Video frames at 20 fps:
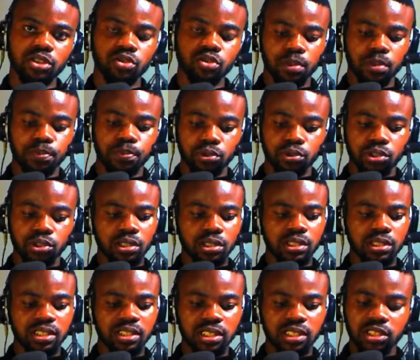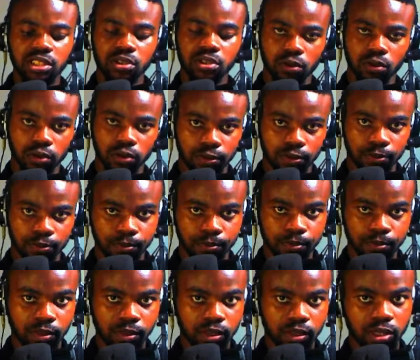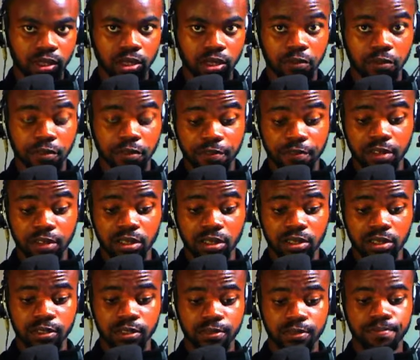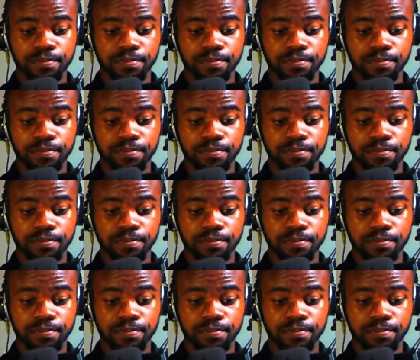to approach the 6th chord in the key of E flats.